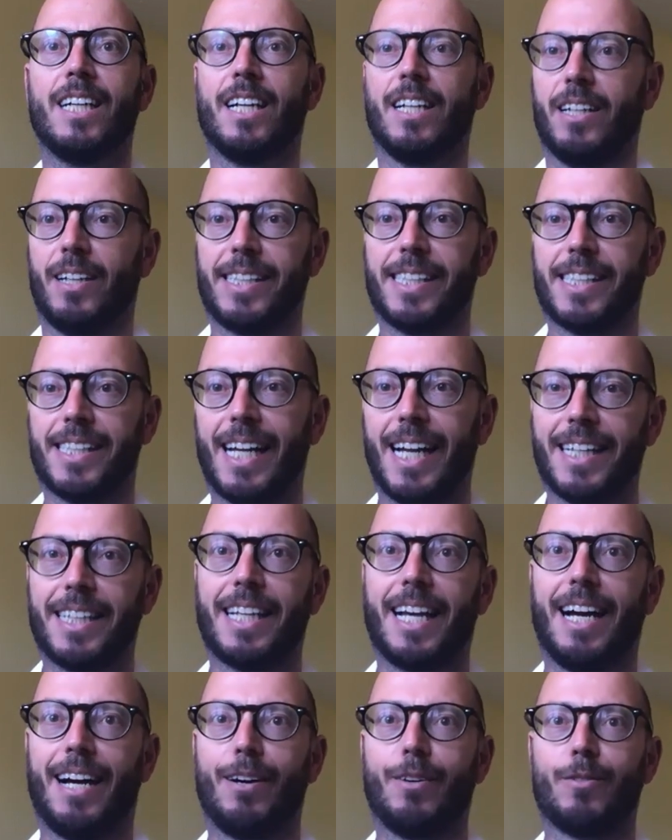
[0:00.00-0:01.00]
and I sat
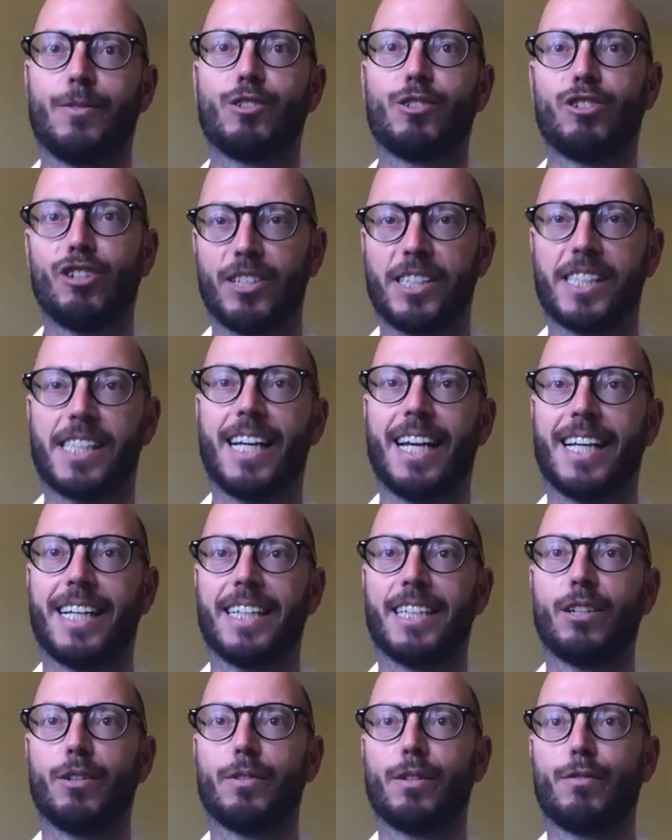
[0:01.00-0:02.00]
down
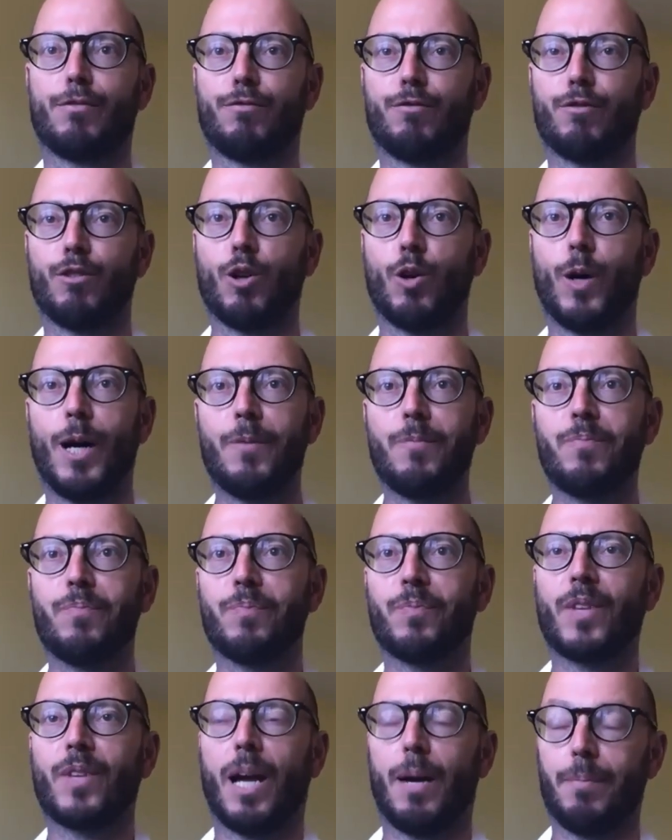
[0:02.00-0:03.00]
cross-legged on the floor
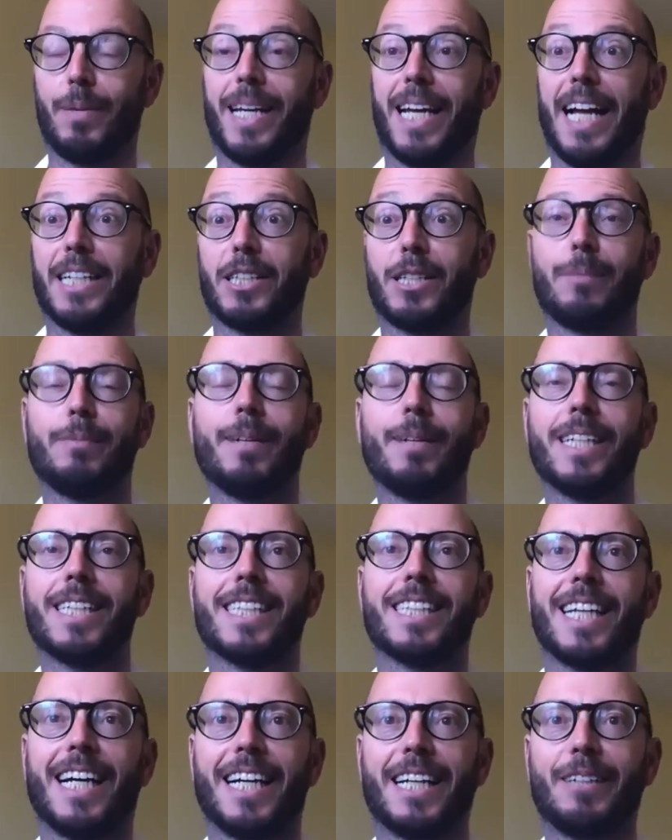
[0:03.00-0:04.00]
and began to
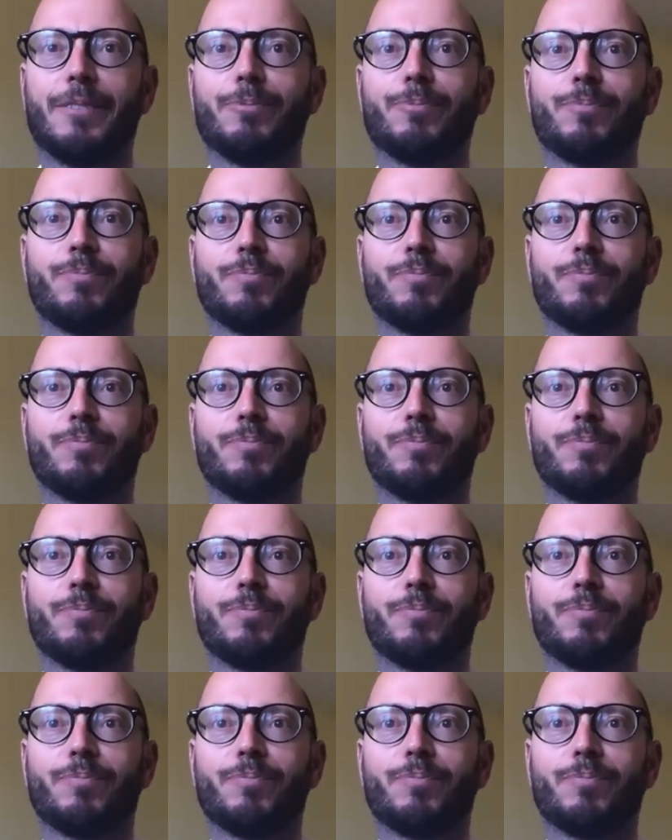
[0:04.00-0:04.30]
meditate.